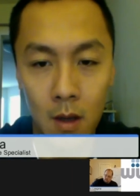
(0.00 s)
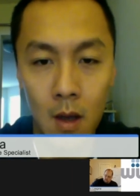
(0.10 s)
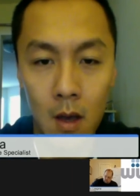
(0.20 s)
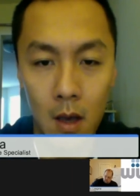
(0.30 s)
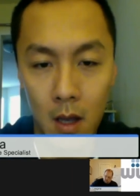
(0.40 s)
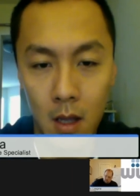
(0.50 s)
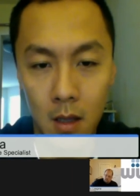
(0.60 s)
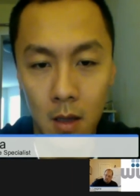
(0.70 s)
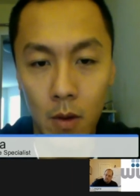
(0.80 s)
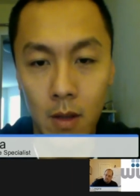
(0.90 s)
and
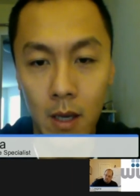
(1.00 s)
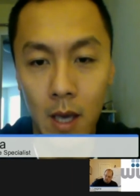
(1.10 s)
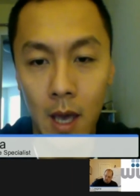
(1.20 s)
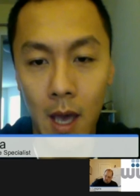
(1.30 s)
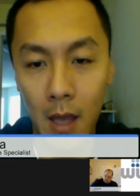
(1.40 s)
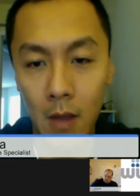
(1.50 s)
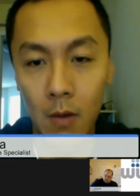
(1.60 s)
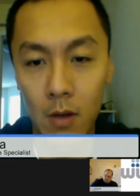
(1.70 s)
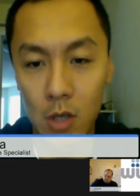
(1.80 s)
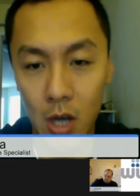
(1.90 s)
whether they can handle their
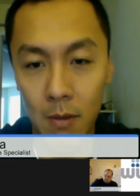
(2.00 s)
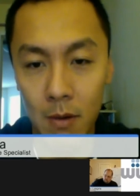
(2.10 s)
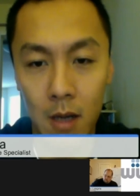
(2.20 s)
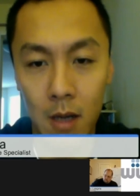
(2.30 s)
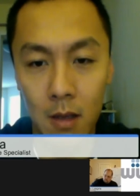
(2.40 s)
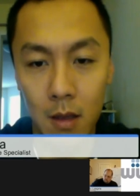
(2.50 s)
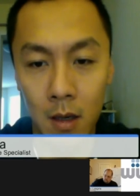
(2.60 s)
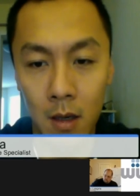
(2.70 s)
job correctly.